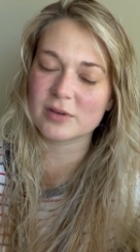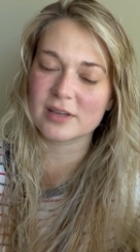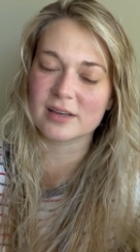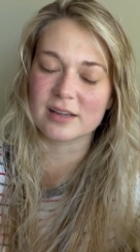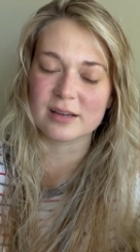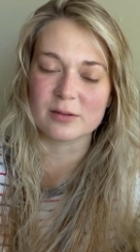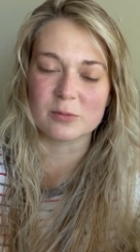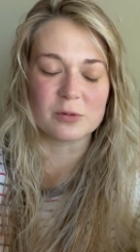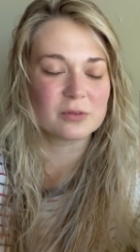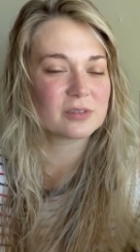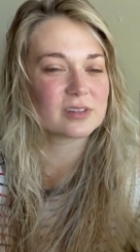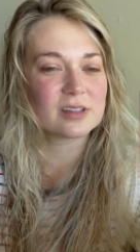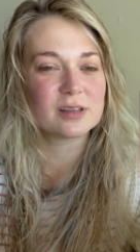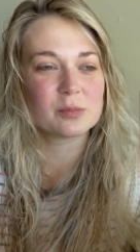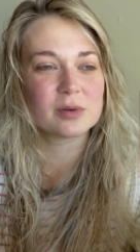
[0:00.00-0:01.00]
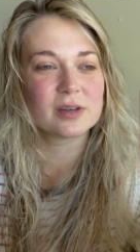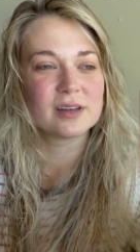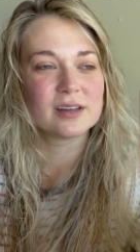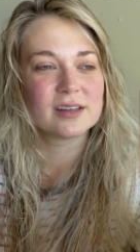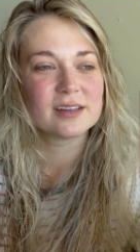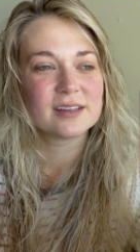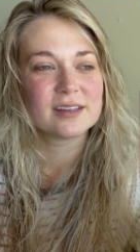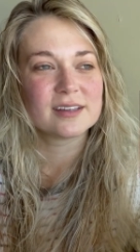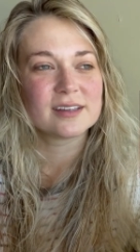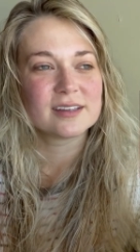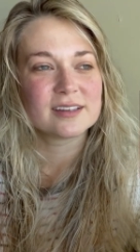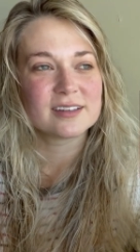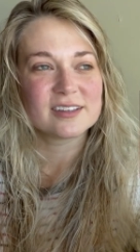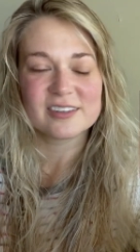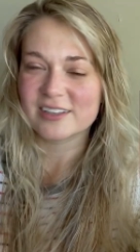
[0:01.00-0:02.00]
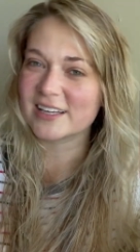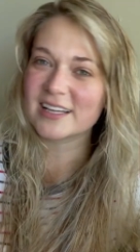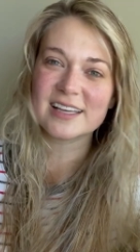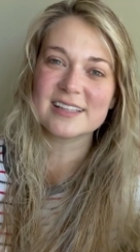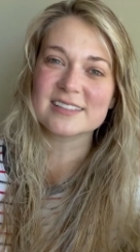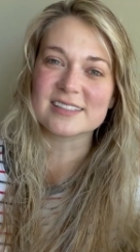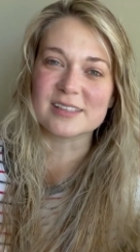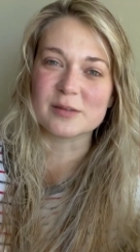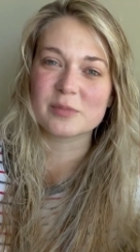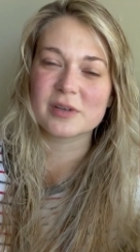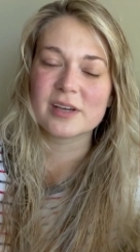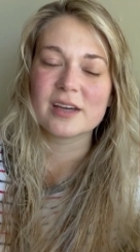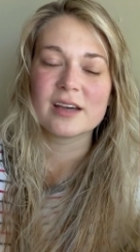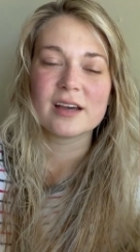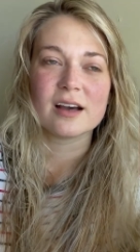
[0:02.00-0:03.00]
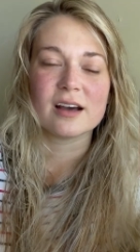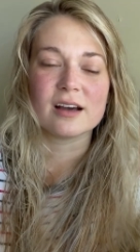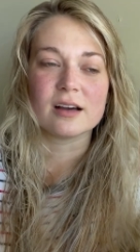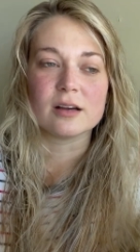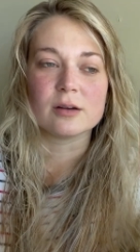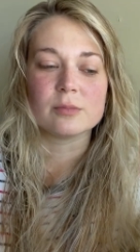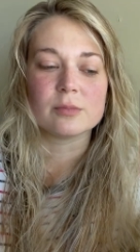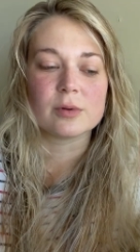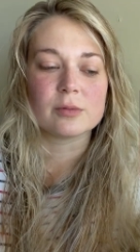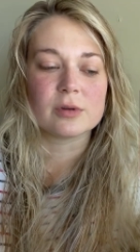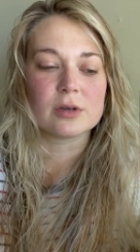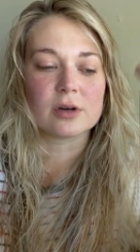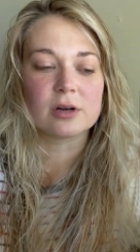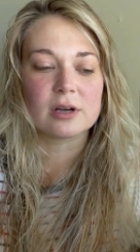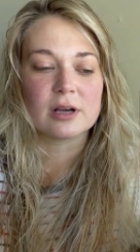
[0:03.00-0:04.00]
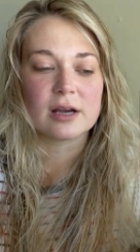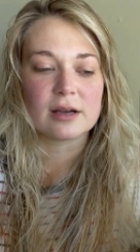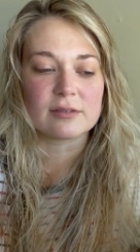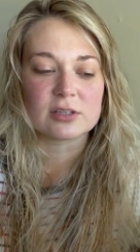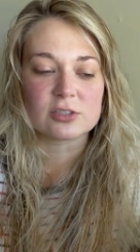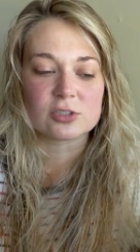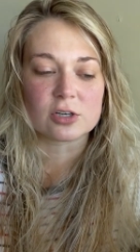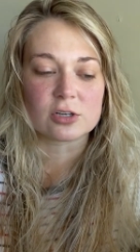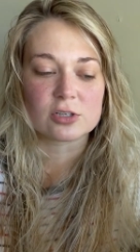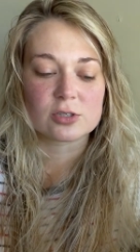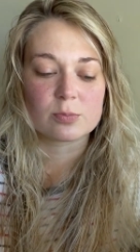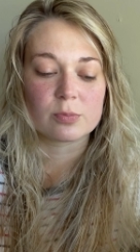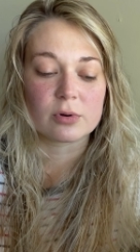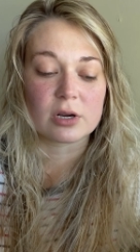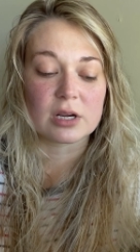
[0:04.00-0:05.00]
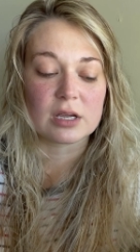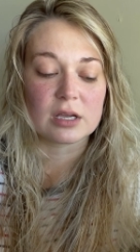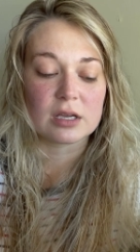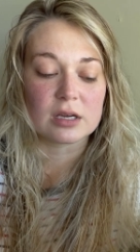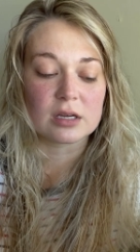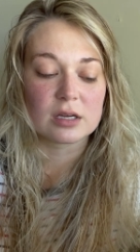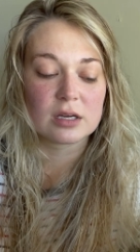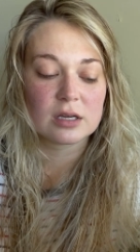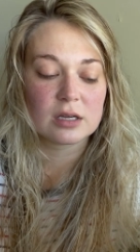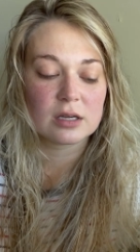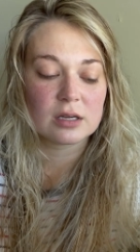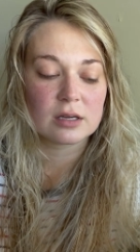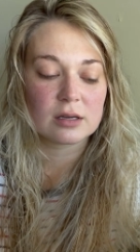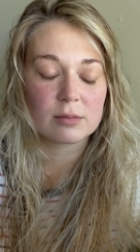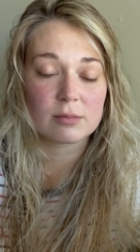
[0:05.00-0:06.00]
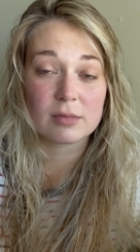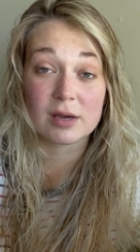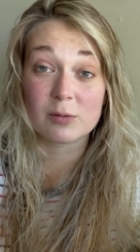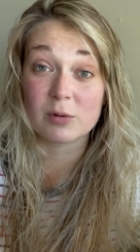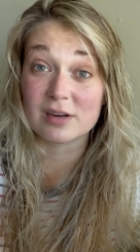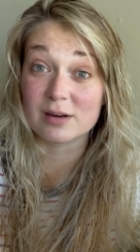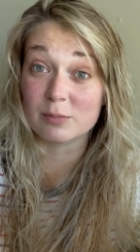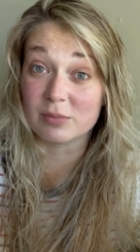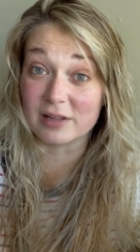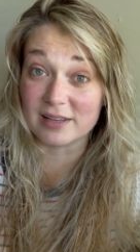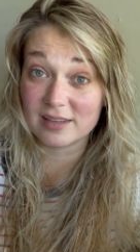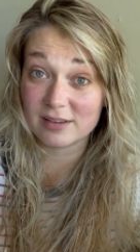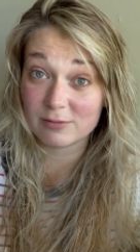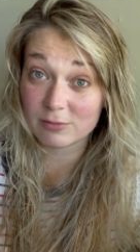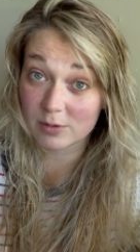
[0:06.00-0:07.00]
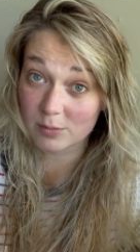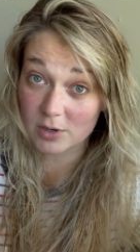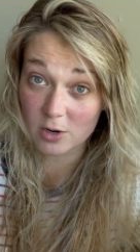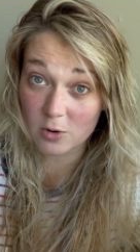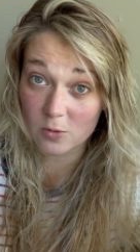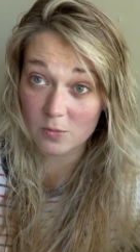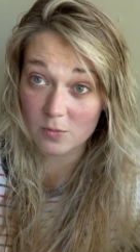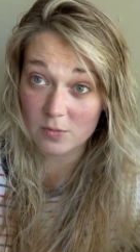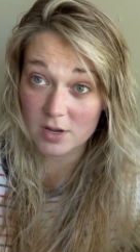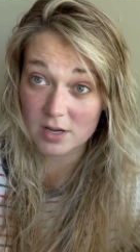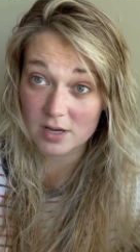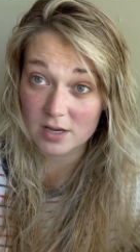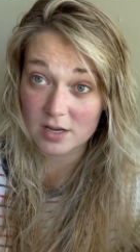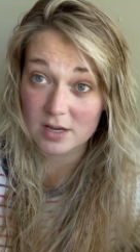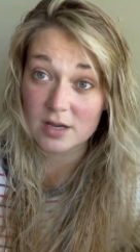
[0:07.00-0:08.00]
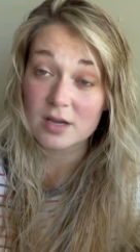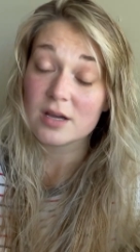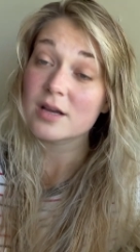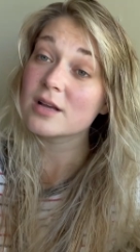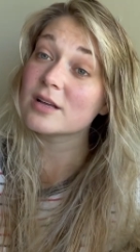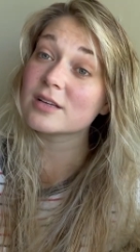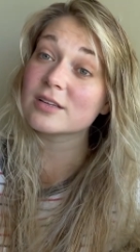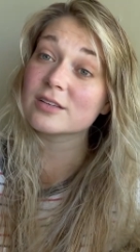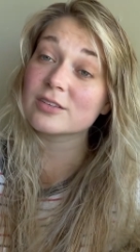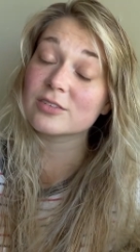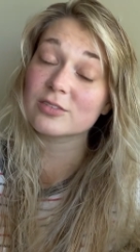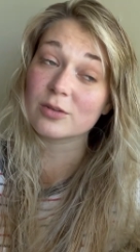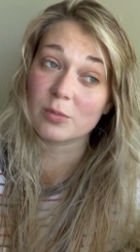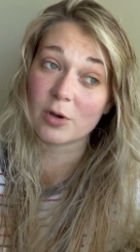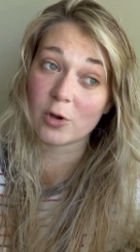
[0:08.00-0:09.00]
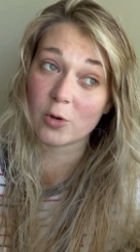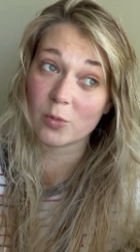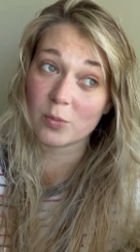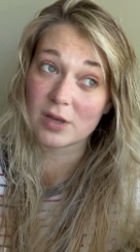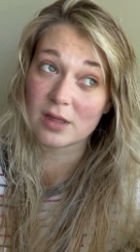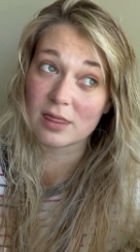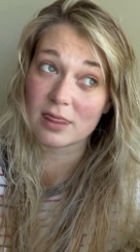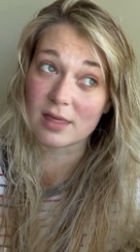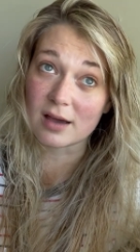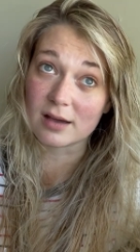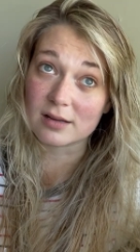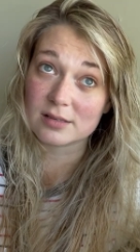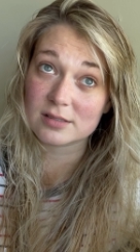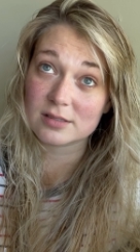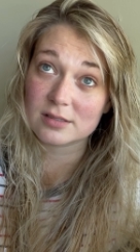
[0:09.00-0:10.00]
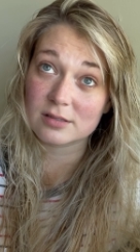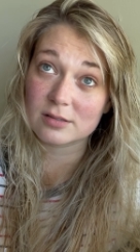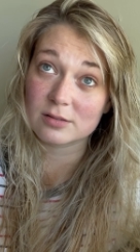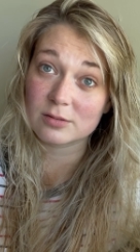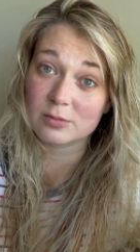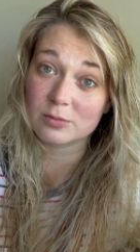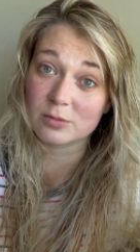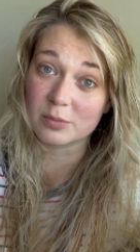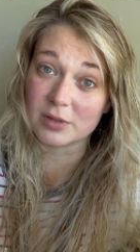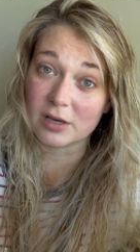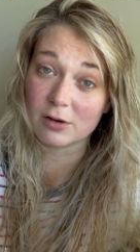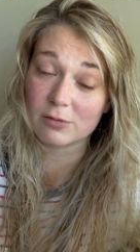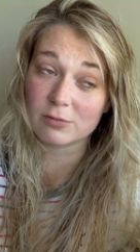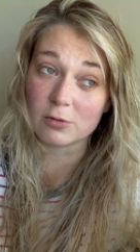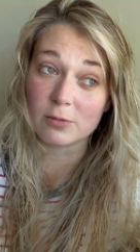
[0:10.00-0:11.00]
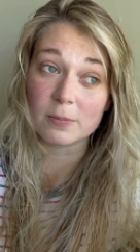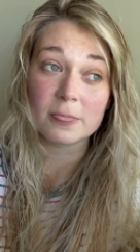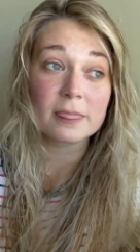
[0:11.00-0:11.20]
and I won't sleep when I can't sleep. But we are having Josh bring my weighted blanket from home, so I'm hoping that will be helpful.